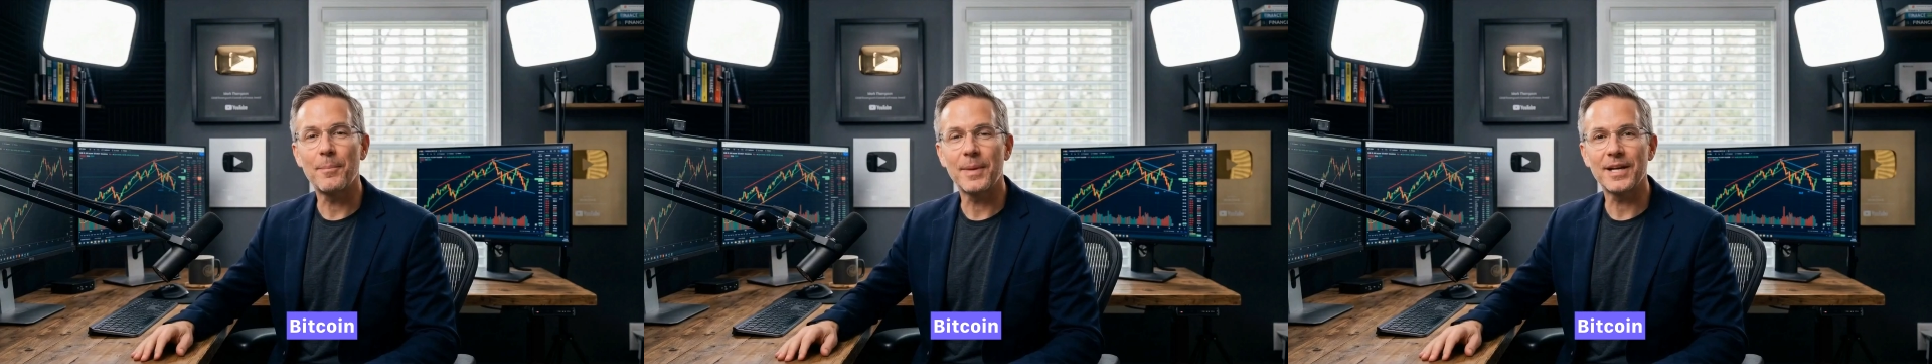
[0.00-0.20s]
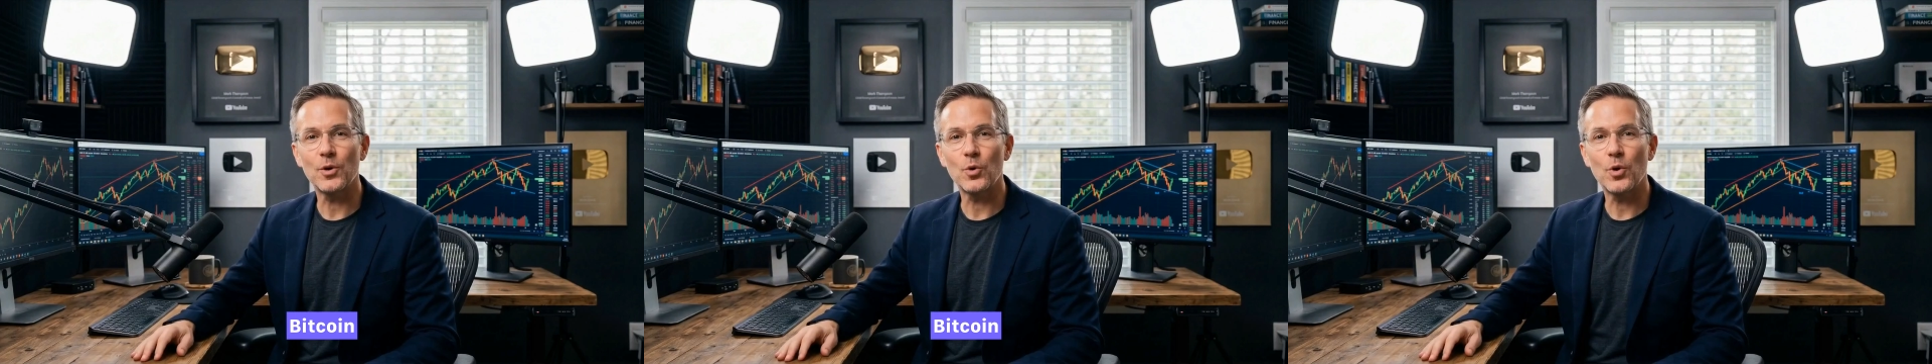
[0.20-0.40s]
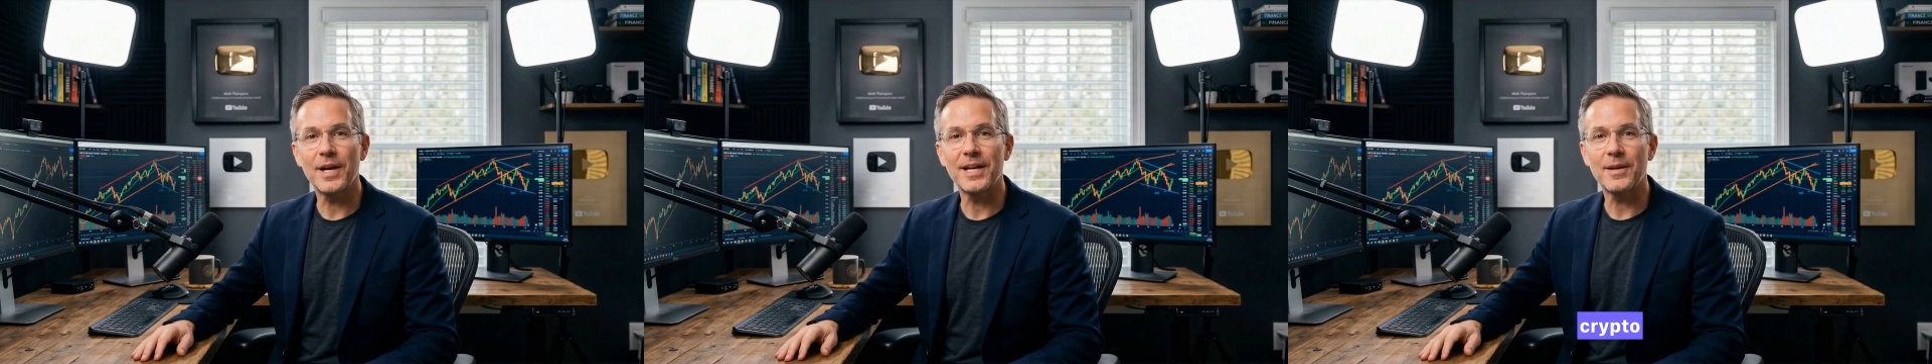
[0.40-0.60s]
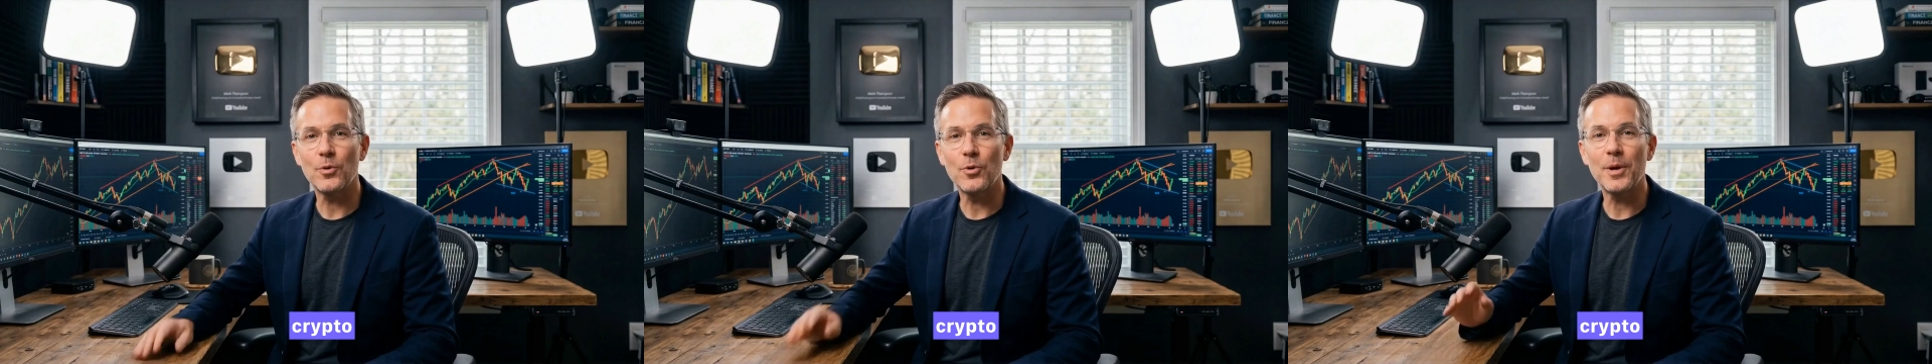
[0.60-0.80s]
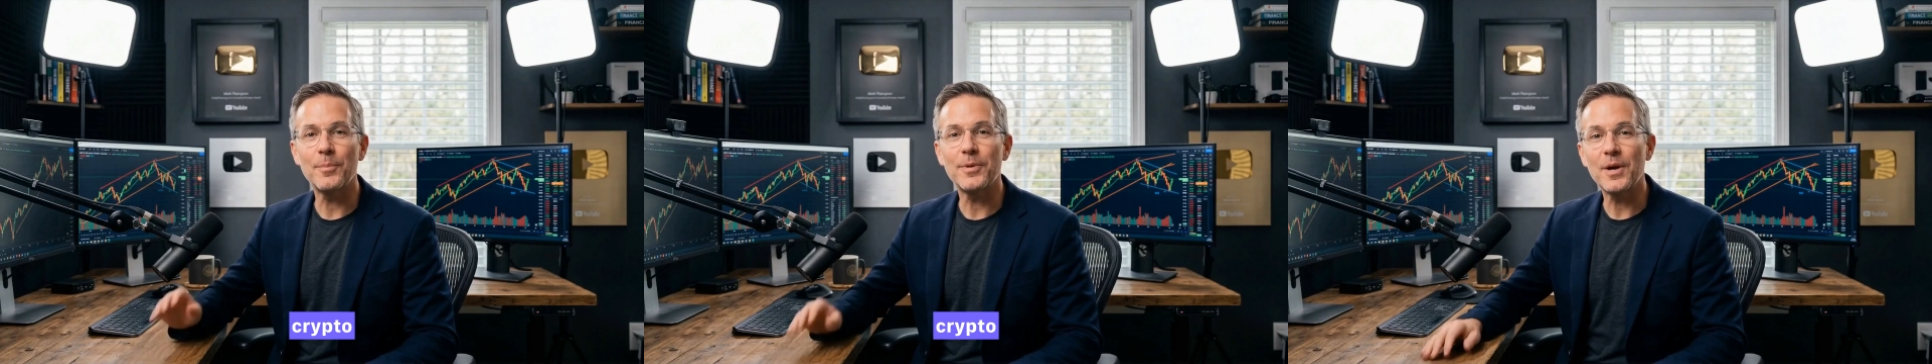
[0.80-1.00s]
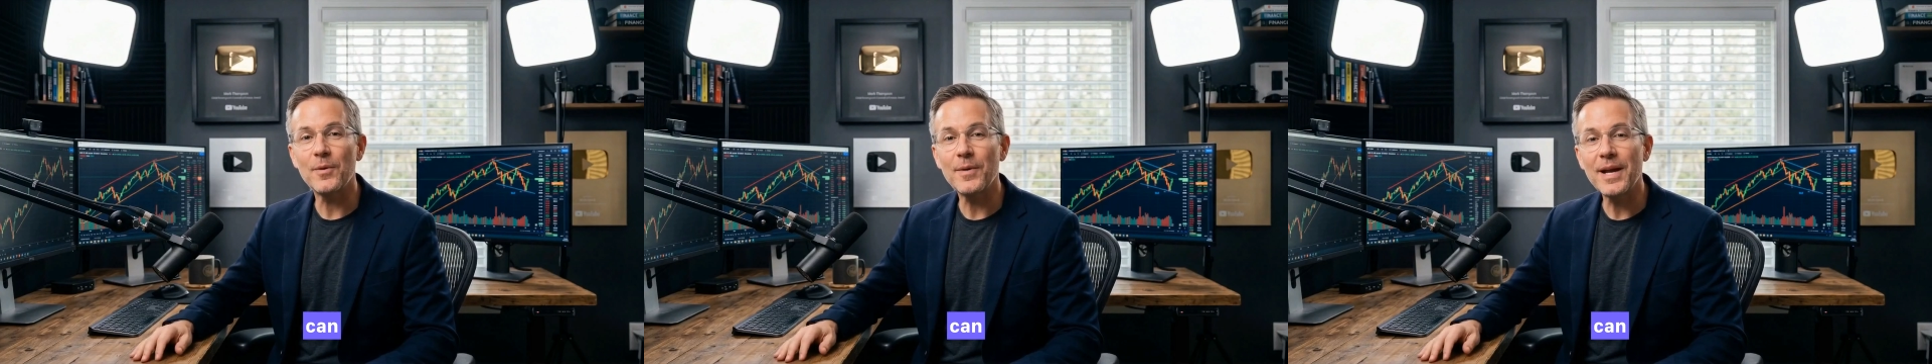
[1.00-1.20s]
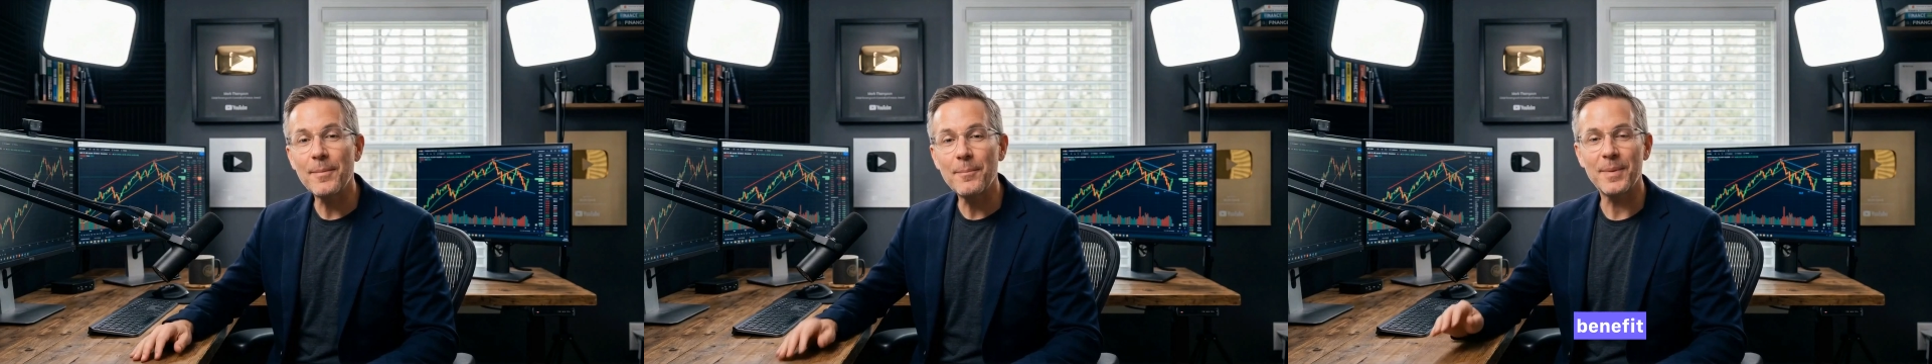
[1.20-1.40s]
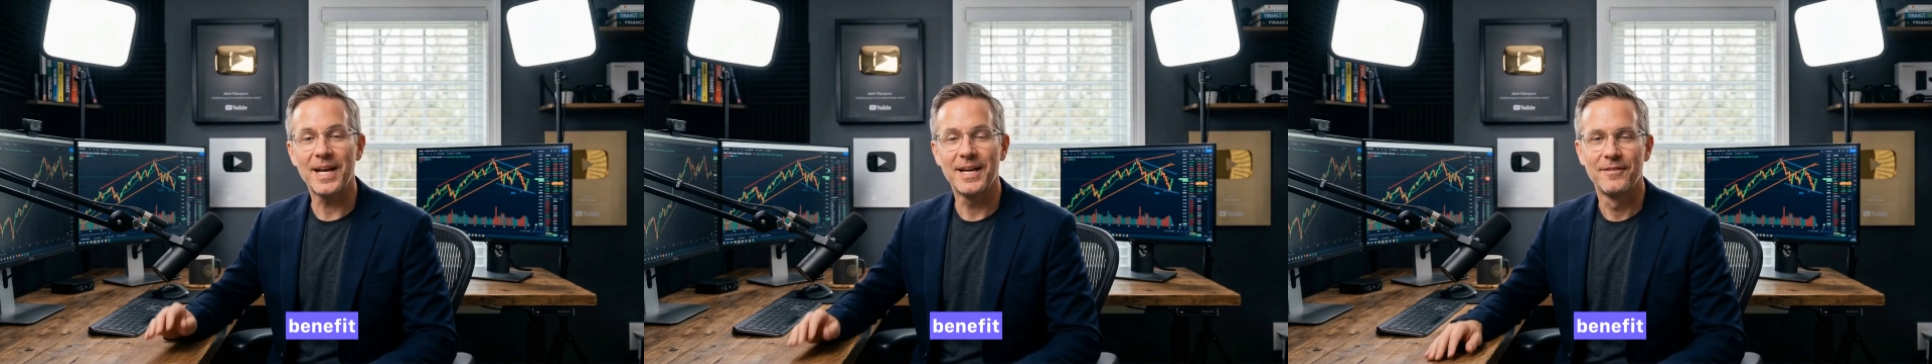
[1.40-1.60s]
Bitcoin and crypto can
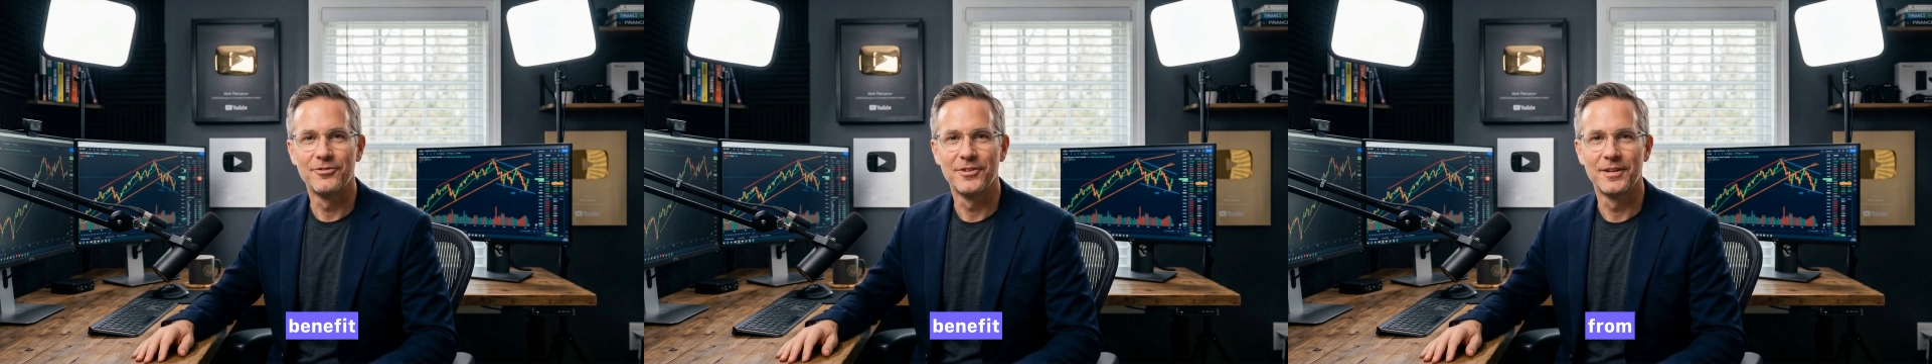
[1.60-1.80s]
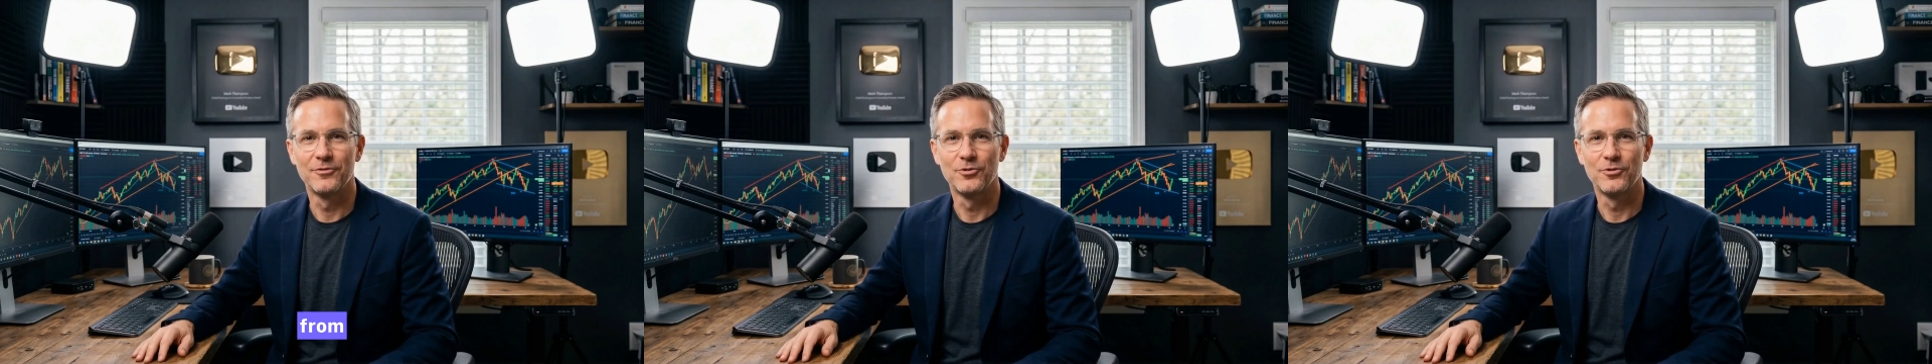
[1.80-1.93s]
benefit